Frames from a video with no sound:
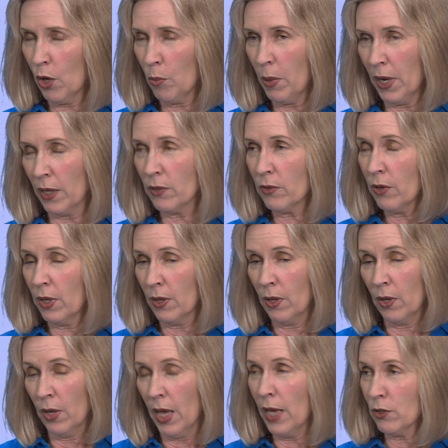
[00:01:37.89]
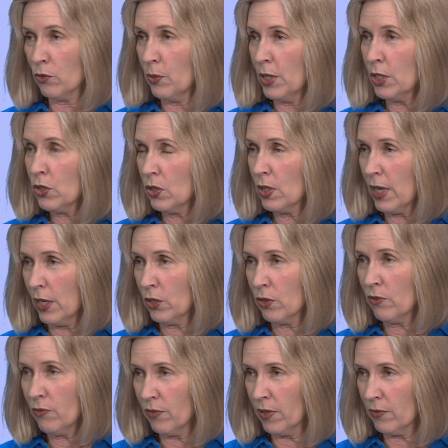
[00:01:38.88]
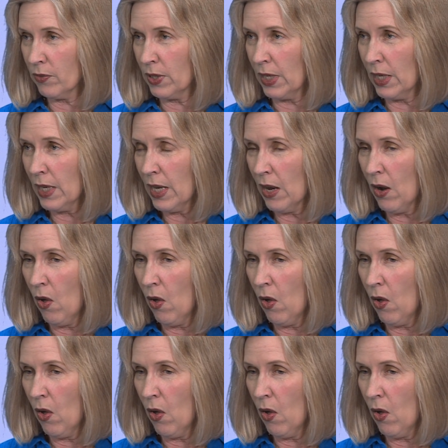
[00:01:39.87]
but has reached the age of 50.